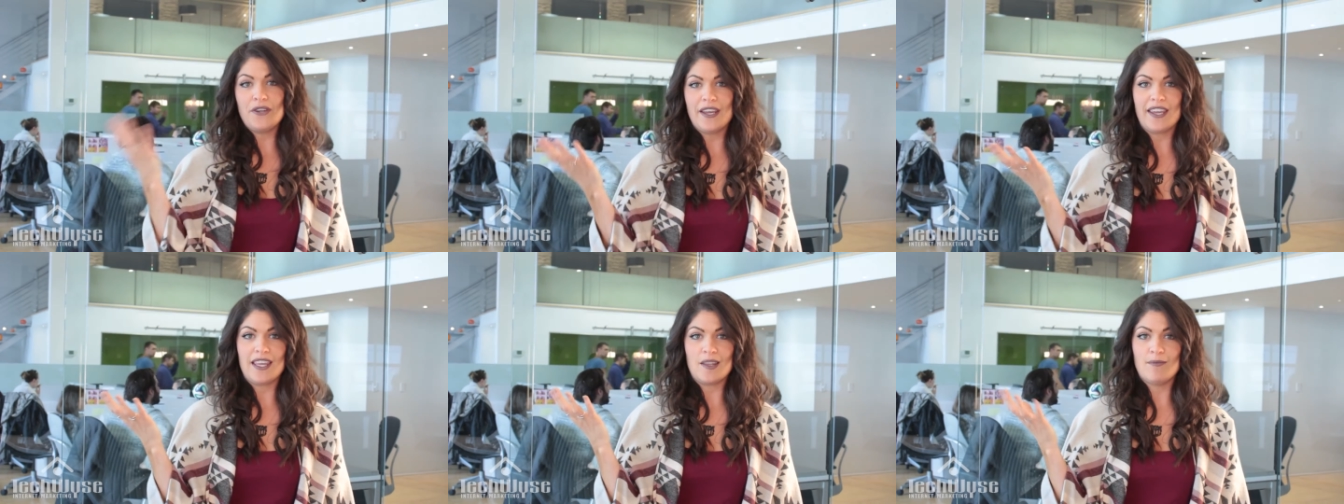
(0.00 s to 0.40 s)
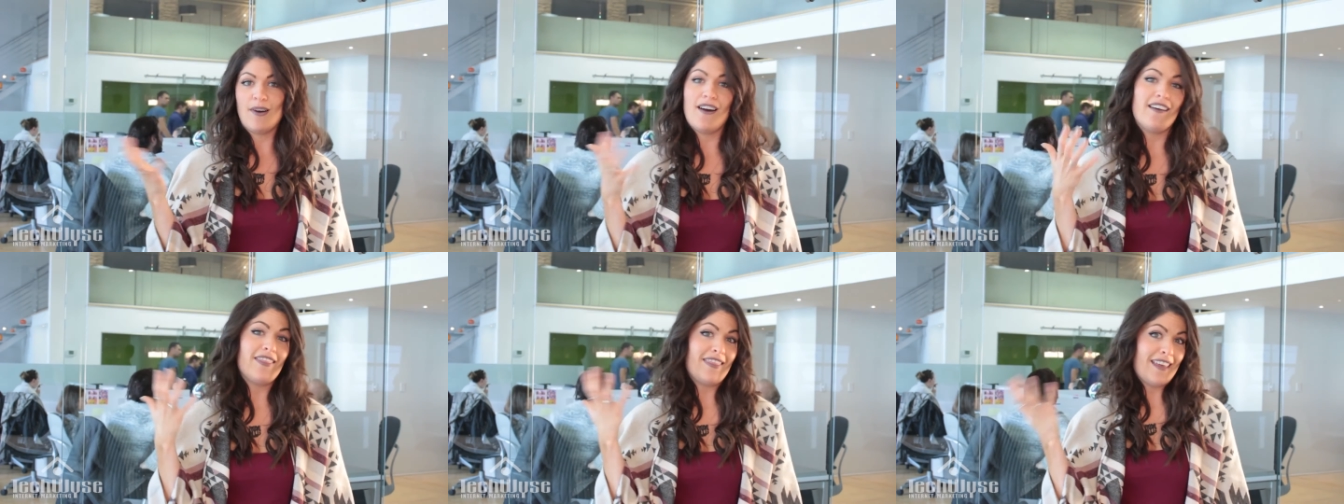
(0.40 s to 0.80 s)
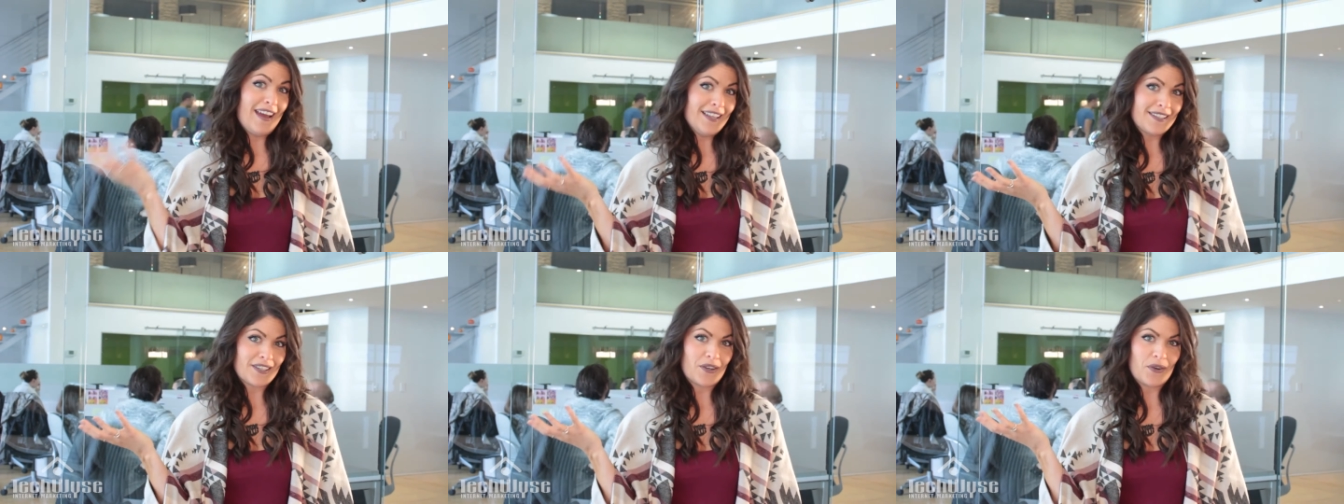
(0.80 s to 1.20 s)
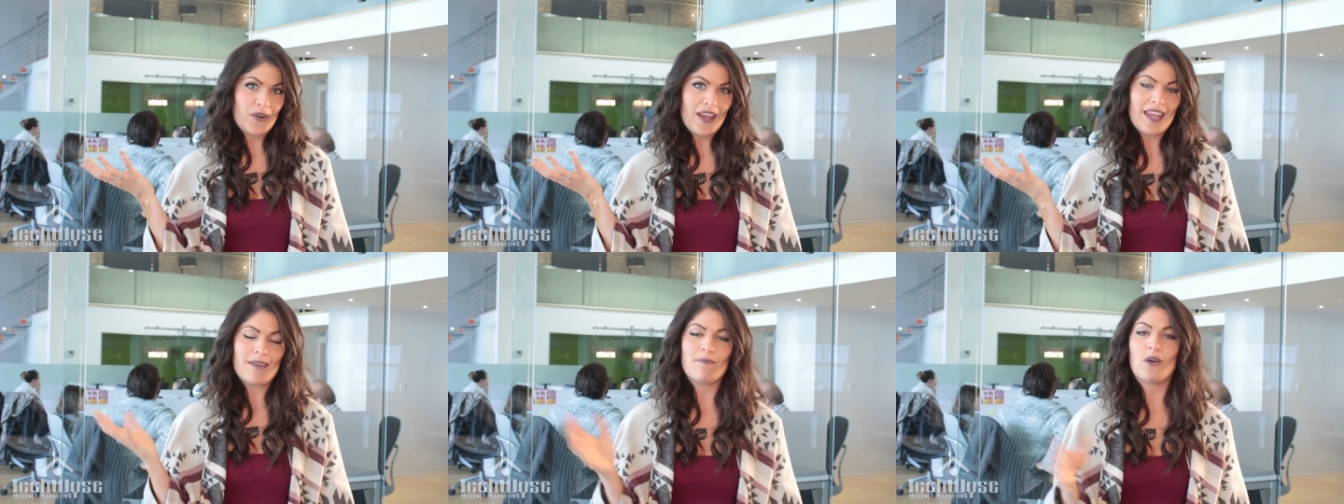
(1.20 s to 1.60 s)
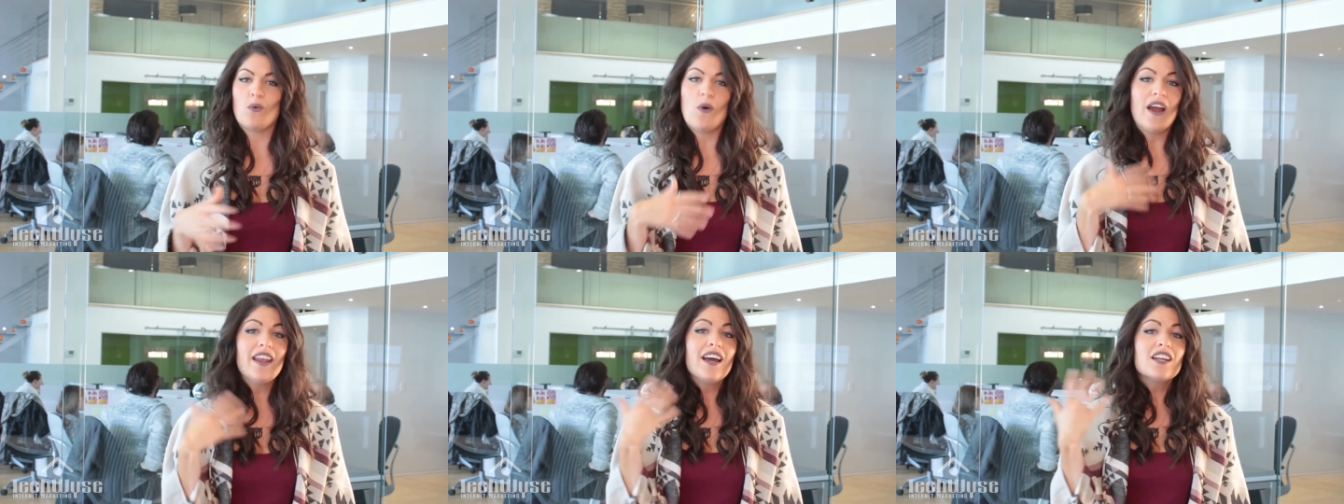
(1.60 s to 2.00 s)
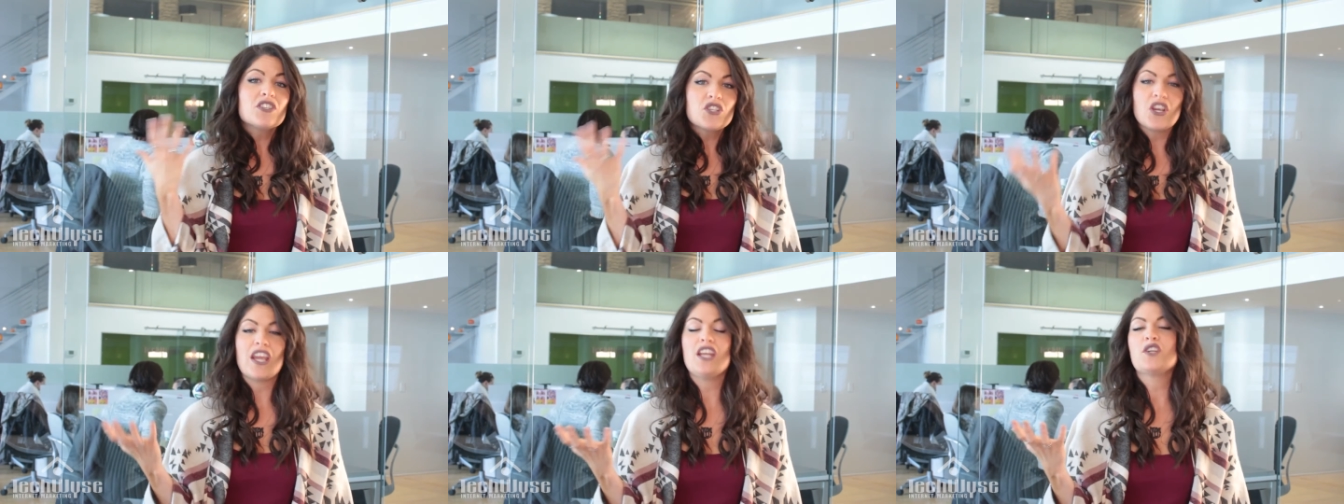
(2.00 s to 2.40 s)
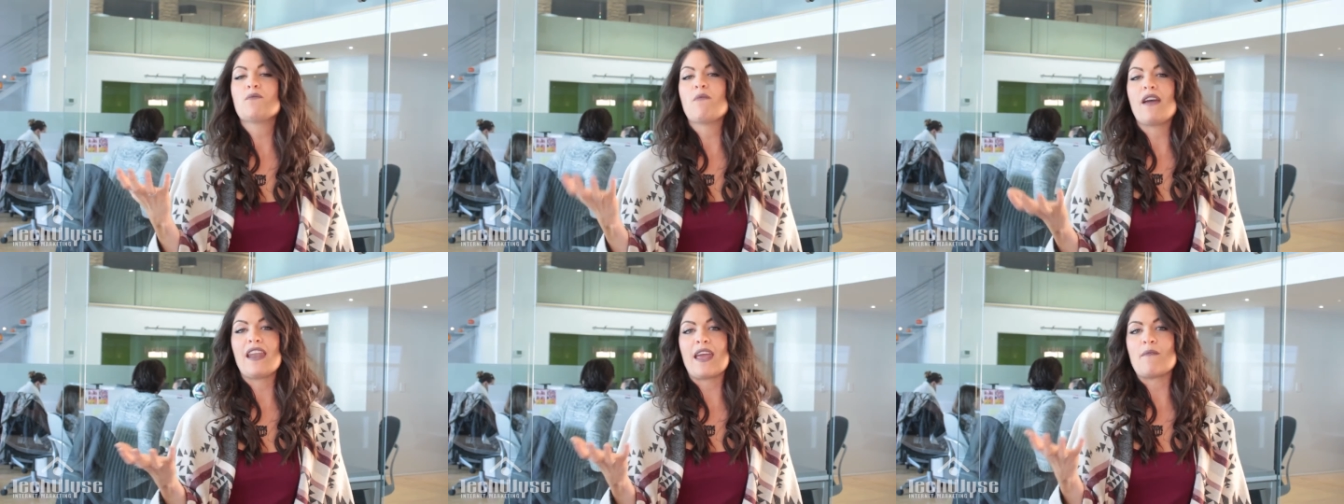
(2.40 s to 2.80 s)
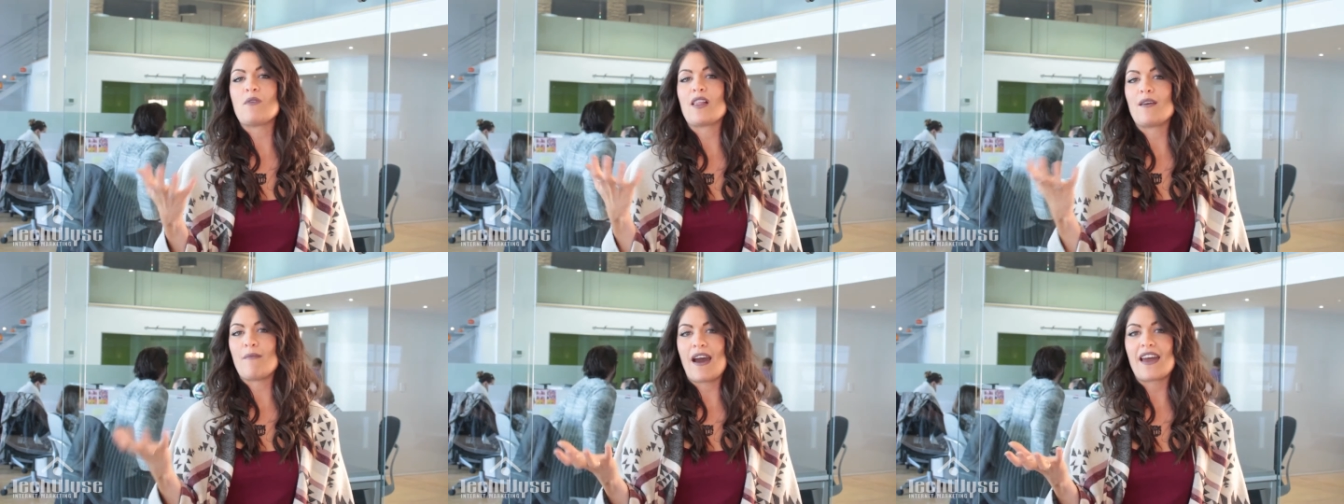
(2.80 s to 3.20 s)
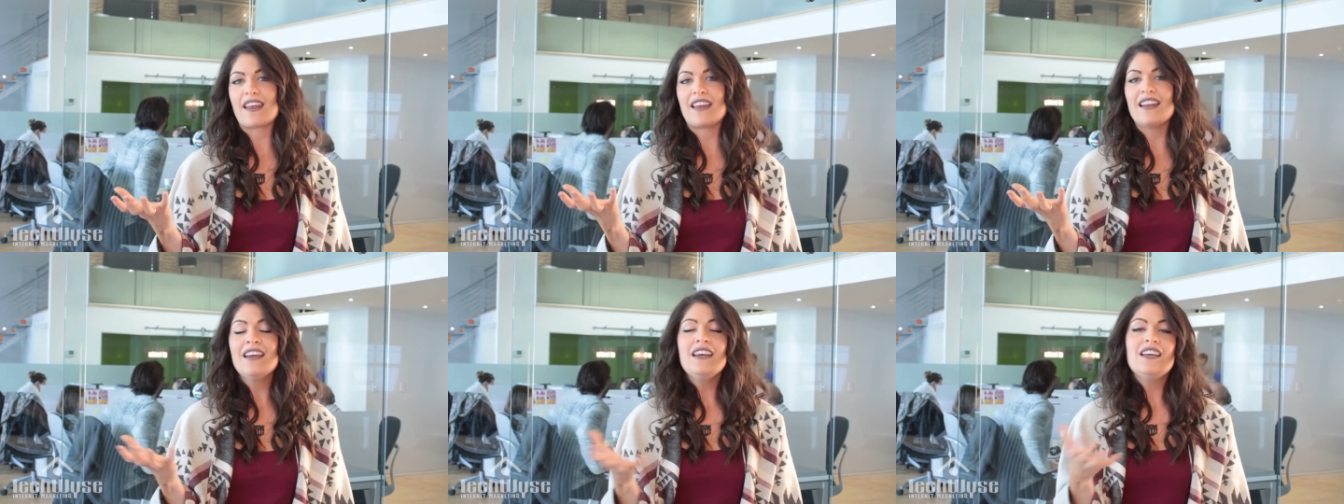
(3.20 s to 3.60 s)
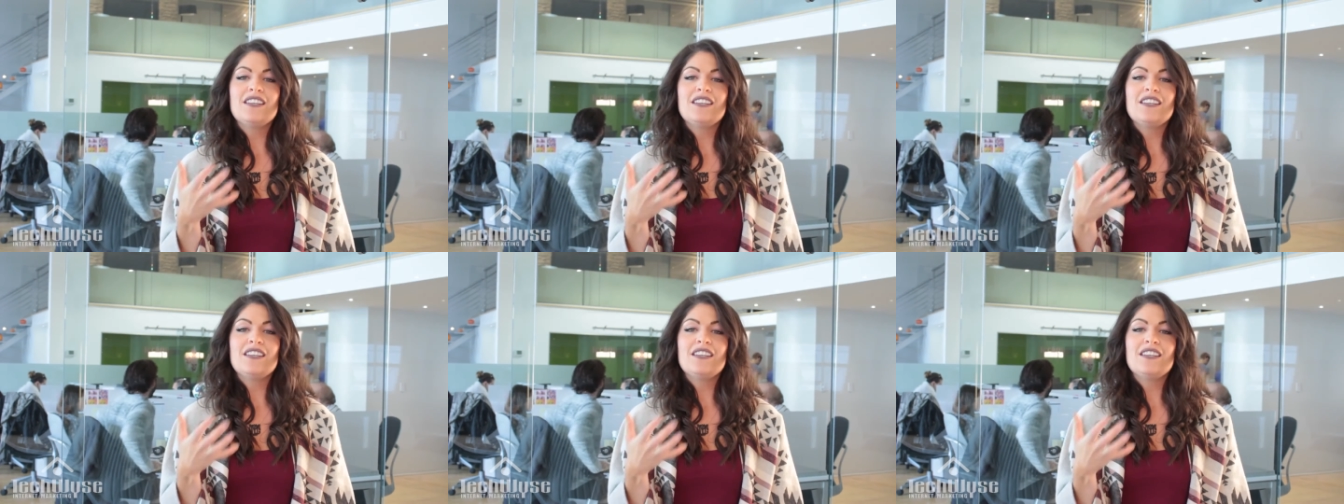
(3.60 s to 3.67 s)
Nicki Lamont, that's great, but why not change my name while I'm at it?